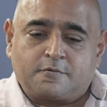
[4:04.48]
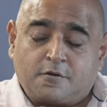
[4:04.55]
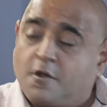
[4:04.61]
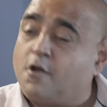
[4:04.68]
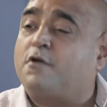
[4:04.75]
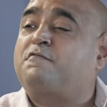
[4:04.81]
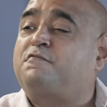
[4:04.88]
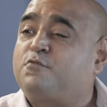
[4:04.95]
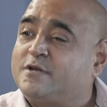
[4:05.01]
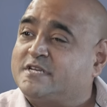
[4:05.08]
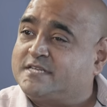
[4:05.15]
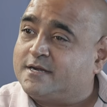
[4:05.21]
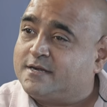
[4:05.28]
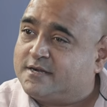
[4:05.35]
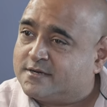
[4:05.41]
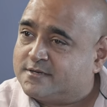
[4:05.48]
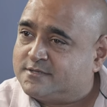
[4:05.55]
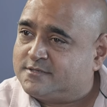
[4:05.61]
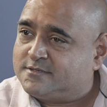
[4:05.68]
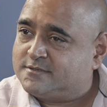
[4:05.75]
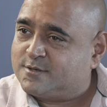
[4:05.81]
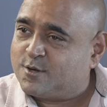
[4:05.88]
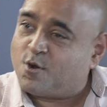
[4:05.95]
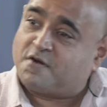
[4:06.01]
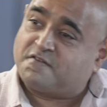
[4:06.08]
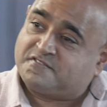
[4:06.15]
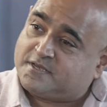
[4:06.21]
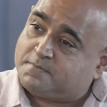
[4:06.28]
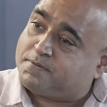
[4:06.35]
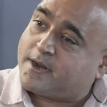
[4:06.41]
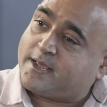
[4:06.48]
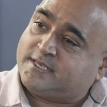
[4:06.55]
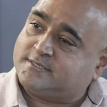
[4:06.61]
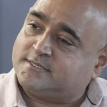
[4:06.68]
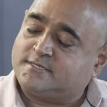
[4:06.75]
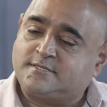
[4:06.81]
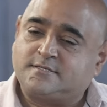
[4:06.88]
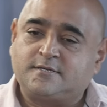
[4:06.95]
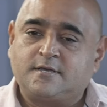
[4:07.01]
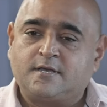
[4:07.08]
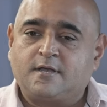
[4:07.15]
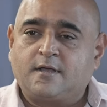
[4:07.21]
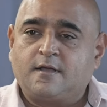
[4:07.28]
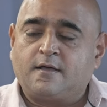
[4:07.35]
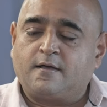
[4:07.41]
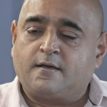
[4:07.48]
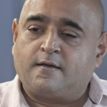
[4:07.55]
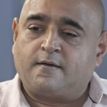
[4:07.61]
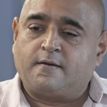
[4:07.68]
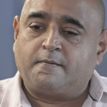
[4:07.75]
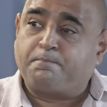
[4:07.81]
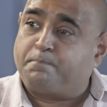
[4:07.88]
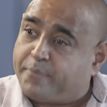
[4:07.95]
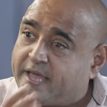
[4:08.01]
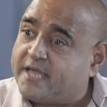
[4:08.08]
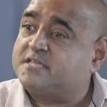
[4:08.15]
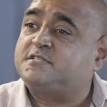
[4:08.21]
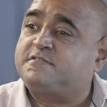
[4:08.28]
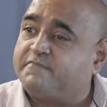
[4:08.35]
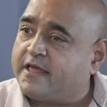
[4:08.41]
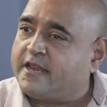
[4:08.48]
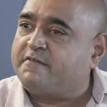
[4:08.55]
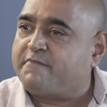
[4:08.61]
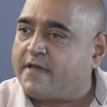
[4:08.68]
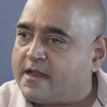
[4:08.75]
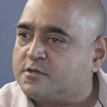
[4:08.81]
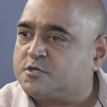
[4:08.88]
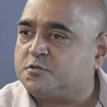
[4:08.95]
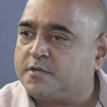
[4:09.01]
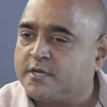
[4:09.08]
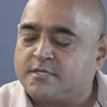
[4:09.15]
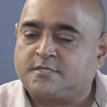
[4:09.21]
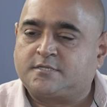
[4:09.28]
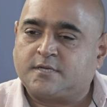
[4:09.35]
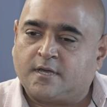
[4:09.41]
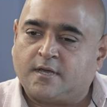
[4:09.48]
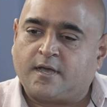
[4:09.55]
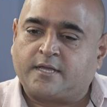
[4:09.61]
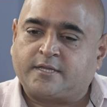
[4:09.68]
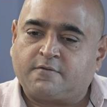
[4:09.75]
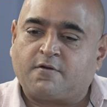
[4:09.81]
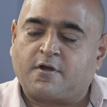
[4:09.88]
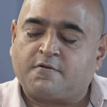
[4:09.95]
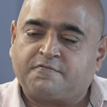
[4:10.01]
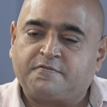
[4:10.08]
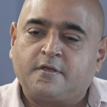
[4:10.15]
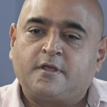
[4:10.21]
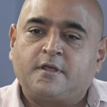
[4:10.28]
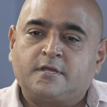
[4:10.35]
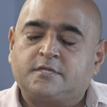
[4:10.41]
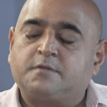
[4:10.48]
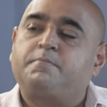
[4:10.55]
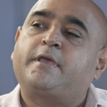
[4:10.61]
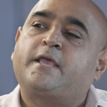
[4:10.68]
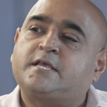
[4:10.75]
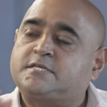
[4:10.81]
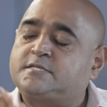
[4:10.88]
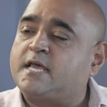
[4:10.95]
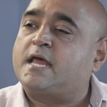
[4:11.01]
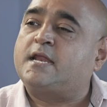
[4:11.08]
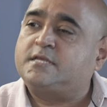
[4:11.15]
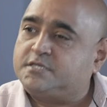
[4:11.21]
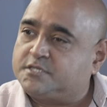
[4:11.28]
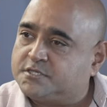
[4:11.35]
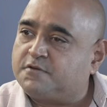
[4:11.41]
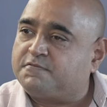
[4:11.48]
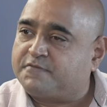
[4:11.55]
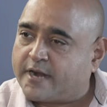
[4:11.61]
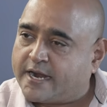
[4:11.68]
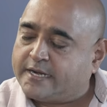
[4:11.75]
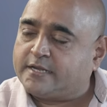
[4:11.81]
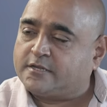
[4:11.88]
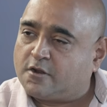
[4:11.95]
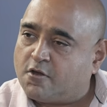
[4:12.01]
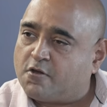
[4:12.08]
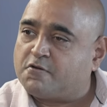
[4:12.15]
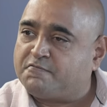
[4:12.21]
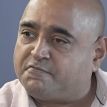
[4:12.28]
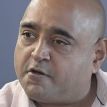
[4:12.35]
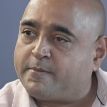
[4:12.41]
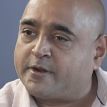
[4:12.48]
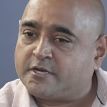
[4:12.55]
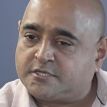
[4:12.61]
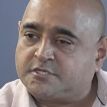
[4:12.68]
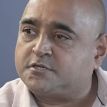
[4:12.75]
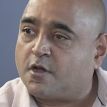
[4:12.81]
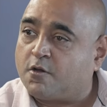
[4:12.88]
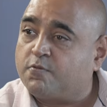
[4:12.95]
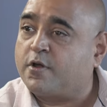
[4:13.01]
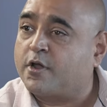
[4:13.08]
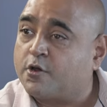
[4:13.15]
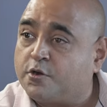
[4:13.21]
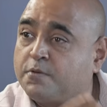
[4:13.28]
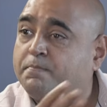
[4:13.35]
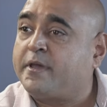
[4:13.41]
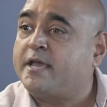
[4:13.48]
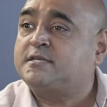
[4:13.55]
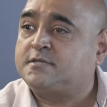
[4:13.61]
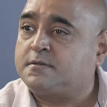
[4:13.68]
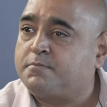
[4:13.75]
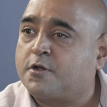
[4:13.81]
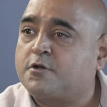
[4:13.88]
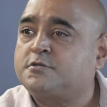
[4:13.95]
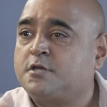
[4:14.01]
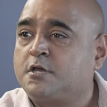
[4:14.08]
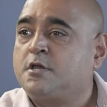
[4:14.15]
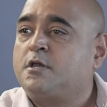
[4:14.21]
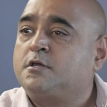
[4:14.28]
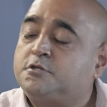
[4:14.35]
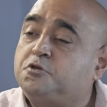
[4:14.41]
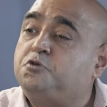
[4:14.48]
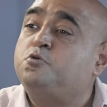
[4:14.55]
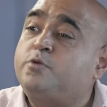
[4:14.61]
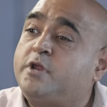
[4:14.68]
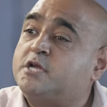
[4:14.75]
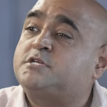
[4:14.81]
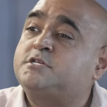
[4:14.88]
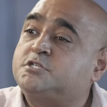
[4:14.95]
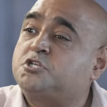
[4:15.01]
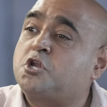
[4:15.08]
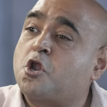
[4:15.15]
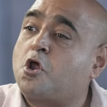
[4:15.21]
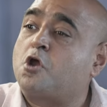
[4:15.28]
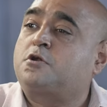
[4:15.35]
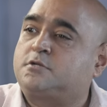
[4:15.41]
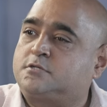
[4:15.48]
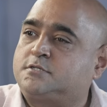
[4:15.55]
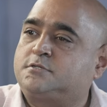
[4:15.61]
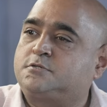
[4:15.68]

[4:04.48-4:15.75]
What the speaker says: Lot of twists and turns, lot of surprises, paced very well. So it's, I think one of the biggest challenges of writing the longer format is how we're going to pace it, because the duration is lots.